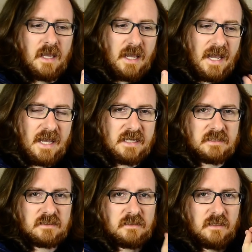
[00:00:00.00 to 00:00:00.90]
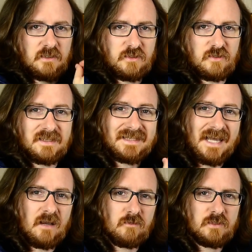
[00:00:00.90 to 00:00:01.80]
has a certain
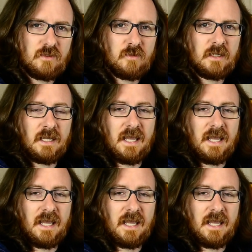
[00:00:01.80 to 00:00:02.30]
sound to it,